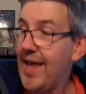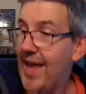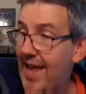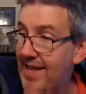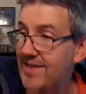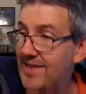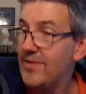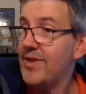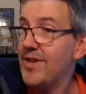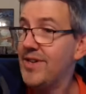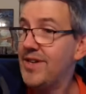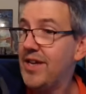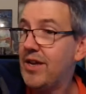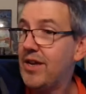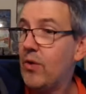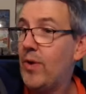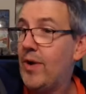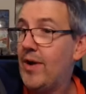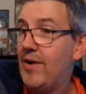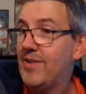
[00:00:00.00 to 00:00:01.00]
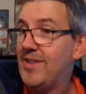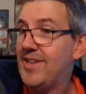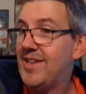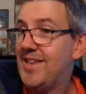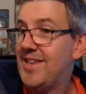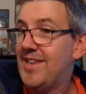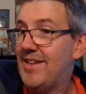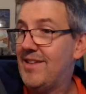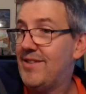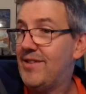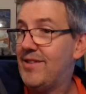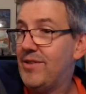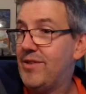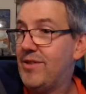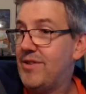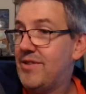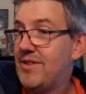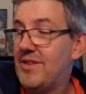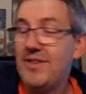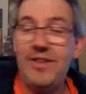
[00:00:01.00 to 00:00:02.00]
It's going to take a while to get to
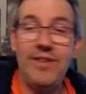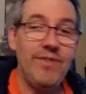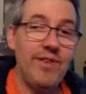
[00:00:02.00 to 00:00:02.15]
these because